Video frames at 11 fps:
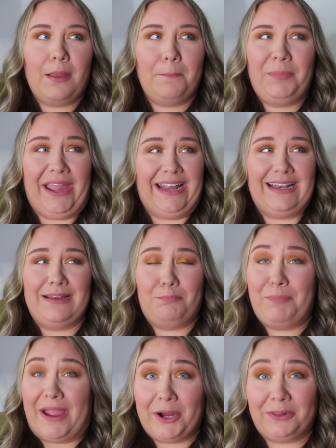but
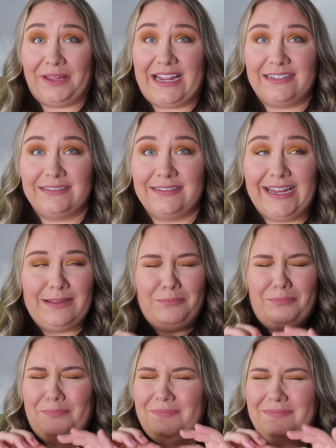barely, like
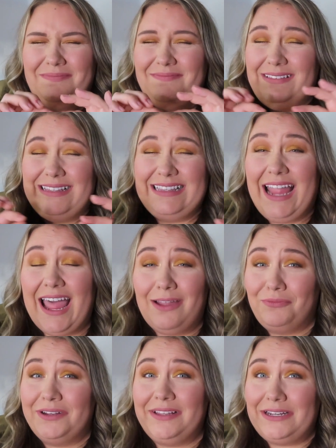
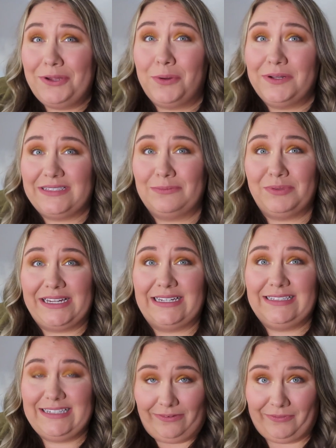not really noticeably
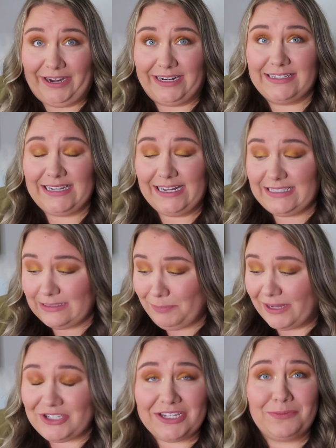different,
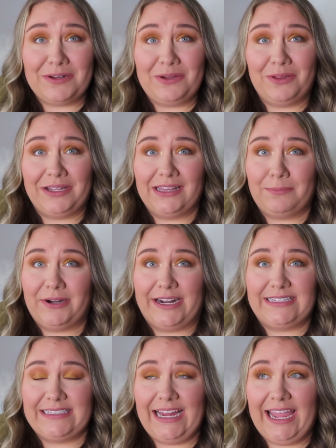especially when you look at the
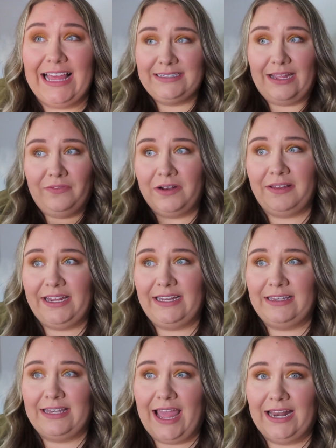price tag. Definitely
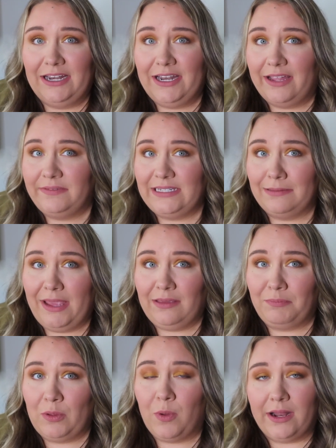not enough to
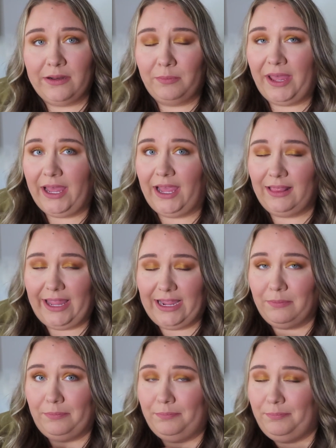make me want
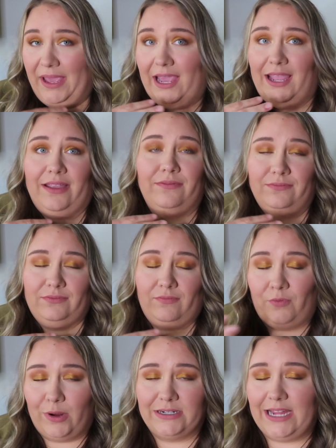to pay
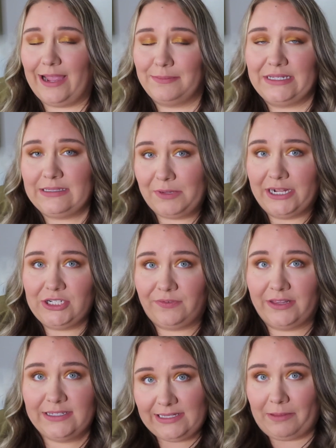4 times as much
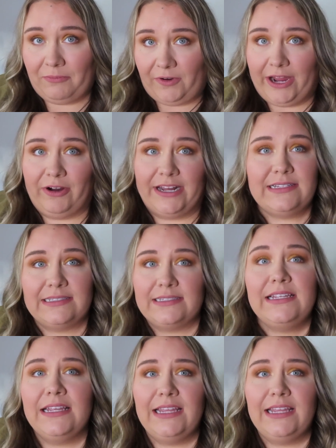for the same fragrance.